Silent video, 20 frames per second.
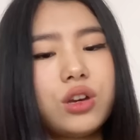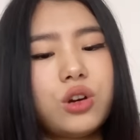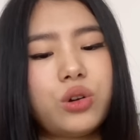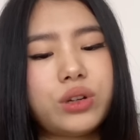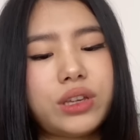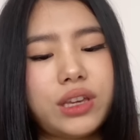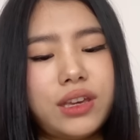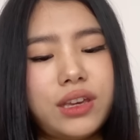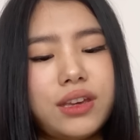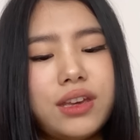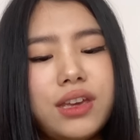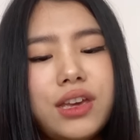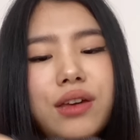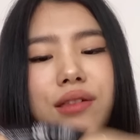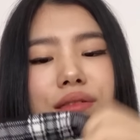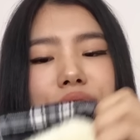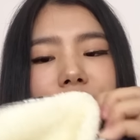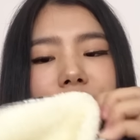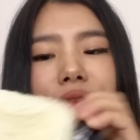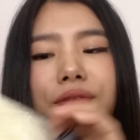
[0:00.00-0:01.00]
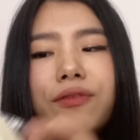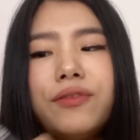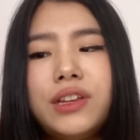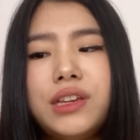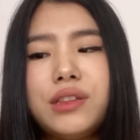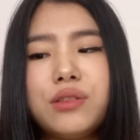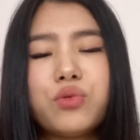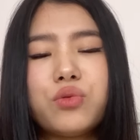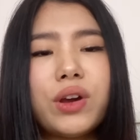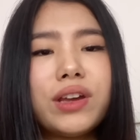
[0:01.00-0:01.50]
Okay, so the
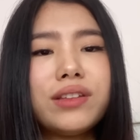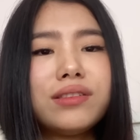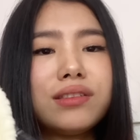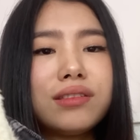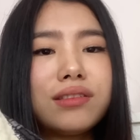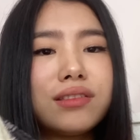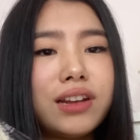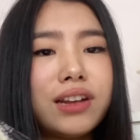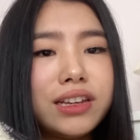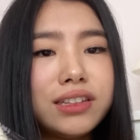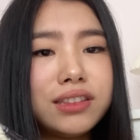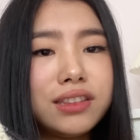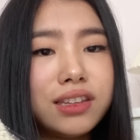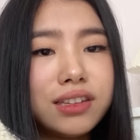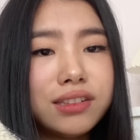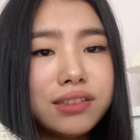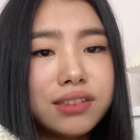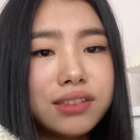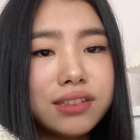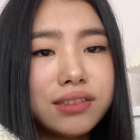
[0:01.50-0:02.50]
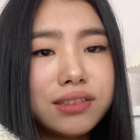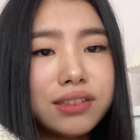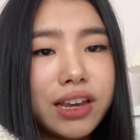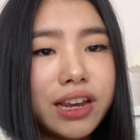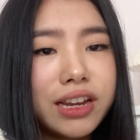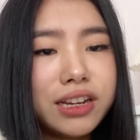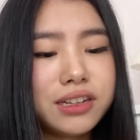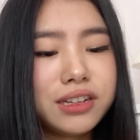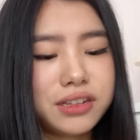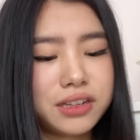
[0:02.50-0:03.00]
fleece wise, it's like this
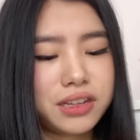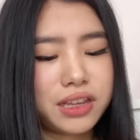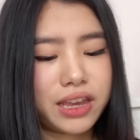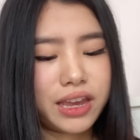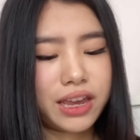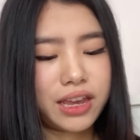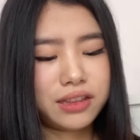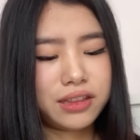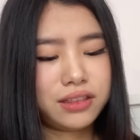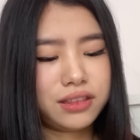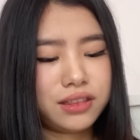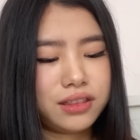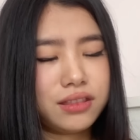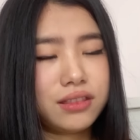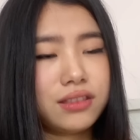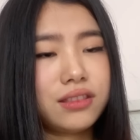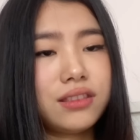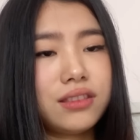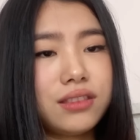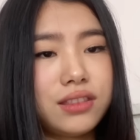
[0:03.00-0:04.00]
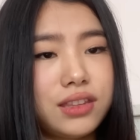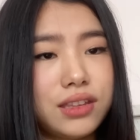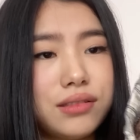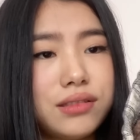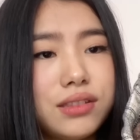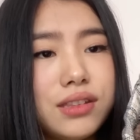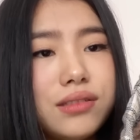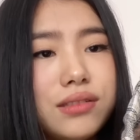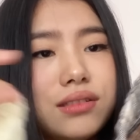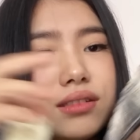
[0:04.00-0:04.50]
inside, and this
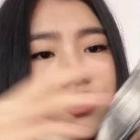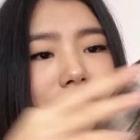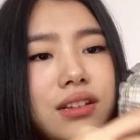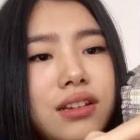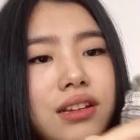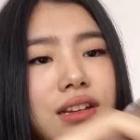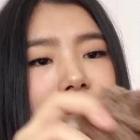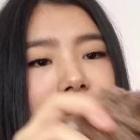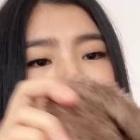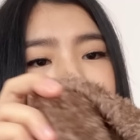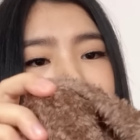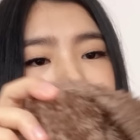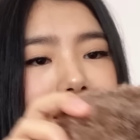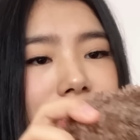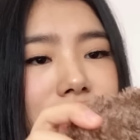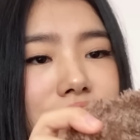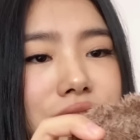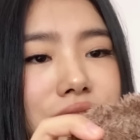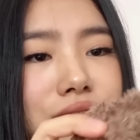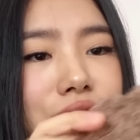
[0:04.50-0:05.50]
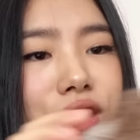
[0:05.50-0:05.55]
is like this.